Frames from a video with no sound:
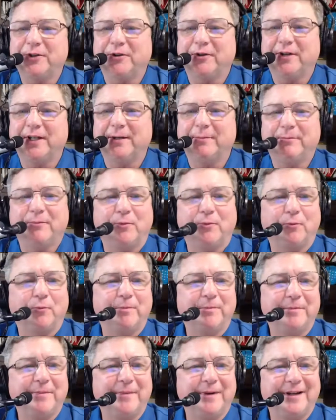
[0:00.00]
your hip.
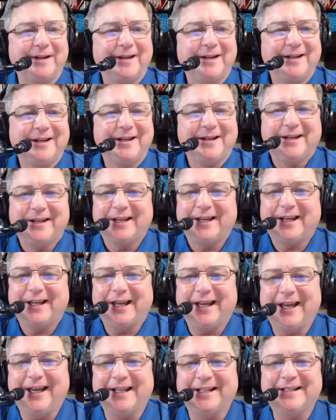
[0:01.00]

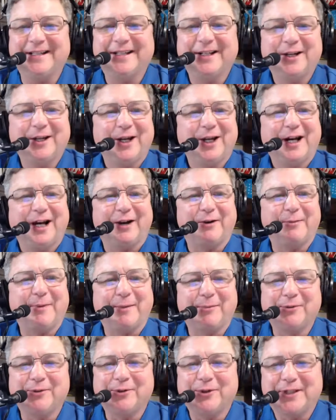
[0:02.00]
And I
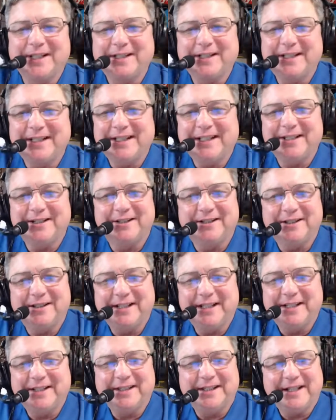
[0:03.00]
remember looking
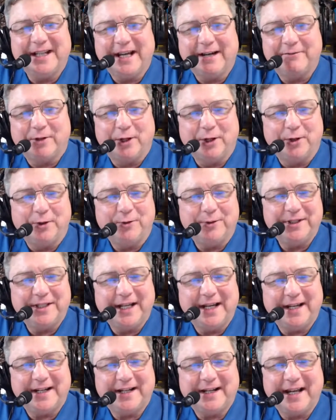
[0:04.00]
in the Navajo, and
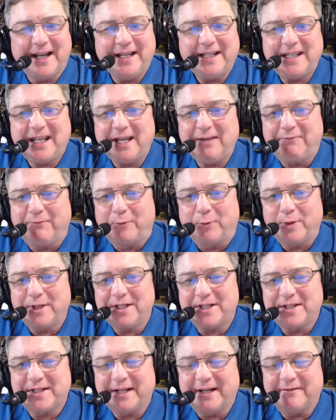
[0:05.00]
you had an
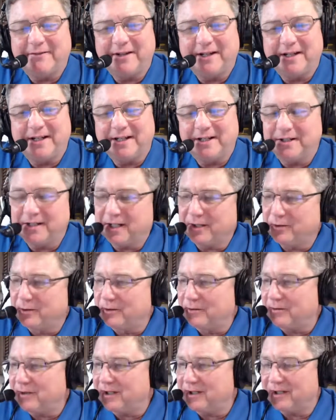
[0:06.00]
AK-47 and
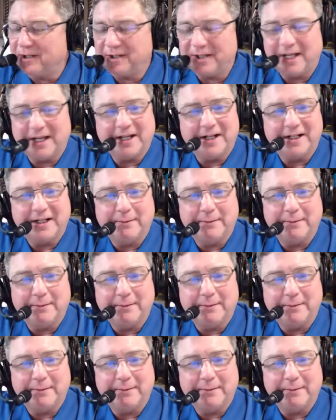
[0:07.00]
another. You had an